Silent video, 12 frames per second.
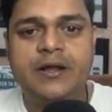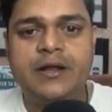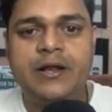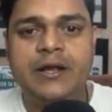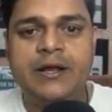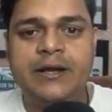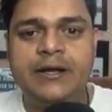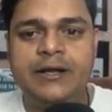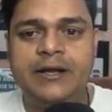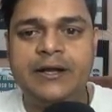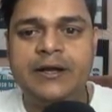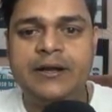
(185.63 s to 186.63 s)
Click
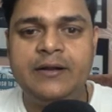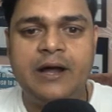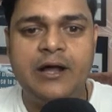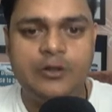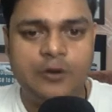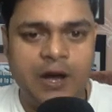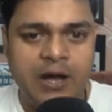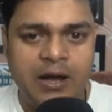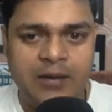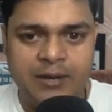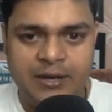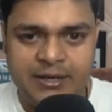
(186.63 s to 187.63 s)
container. Although I
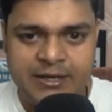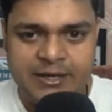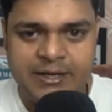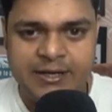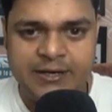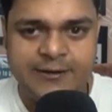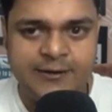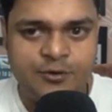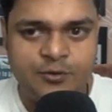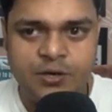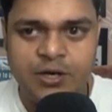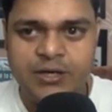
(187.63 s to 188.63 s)
have already created
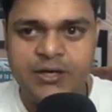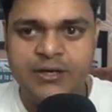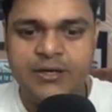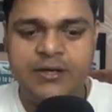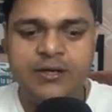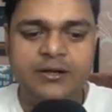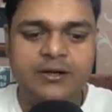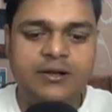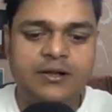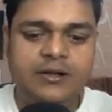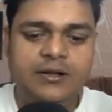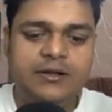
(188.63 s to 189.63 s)
two containers,
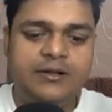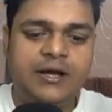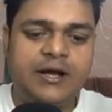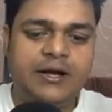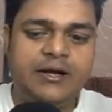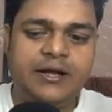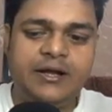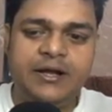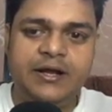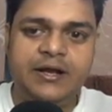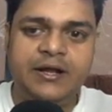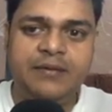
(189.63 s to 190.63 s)
the
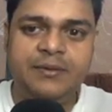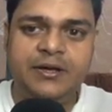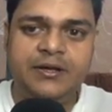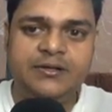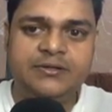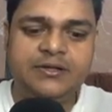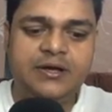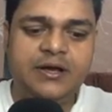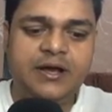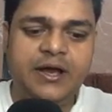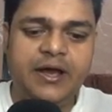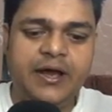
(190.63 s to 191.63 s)
container name is
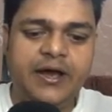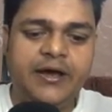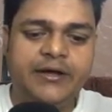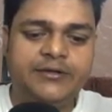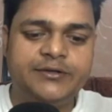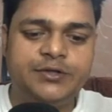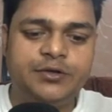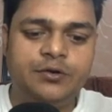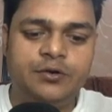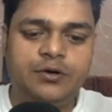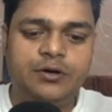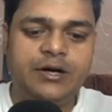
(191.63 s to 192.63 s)

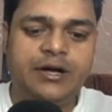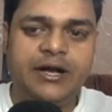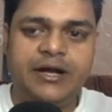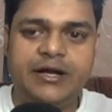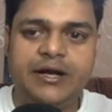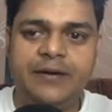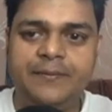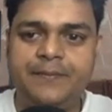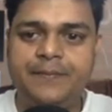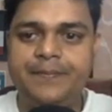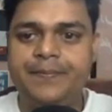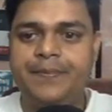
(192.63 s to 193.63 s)
Azure Data.
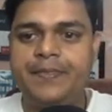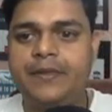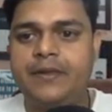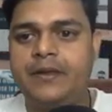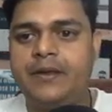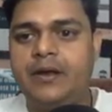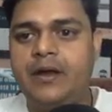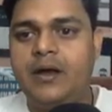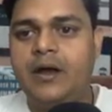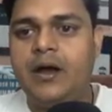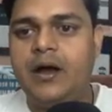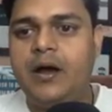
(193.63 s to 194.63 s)

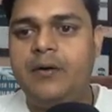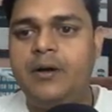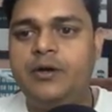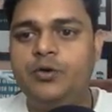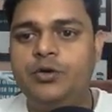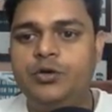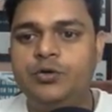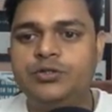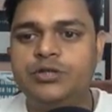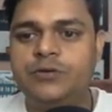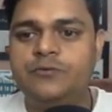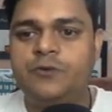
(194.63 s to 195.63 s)
I want to
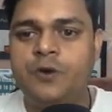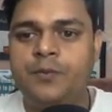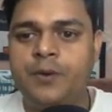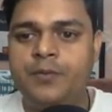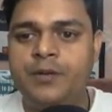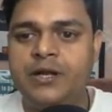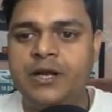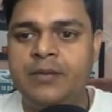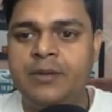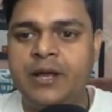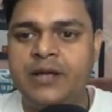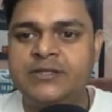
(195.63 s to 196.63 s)
use it for public
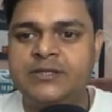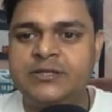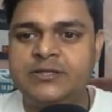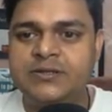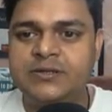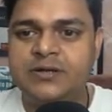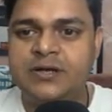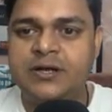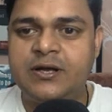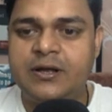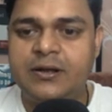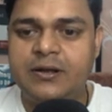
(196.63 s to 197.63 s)
label access.
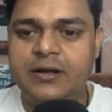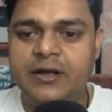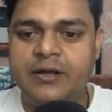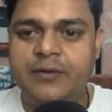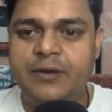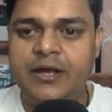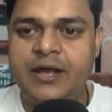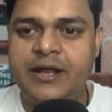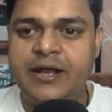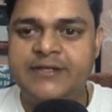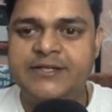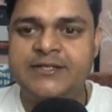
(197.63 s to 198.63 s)
Anyone can
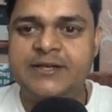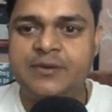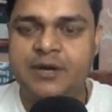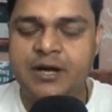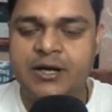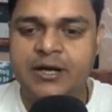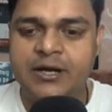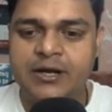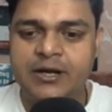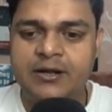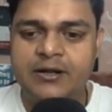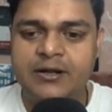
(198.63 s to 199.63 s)
access our
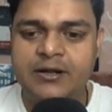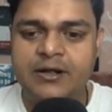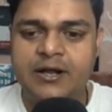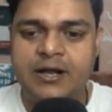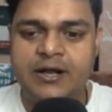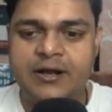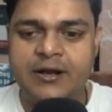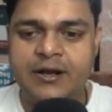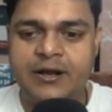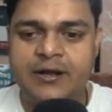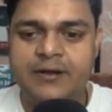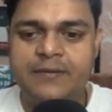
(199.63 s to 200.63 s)
container. Click
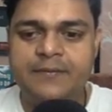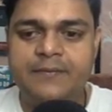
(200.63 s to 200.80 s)
create.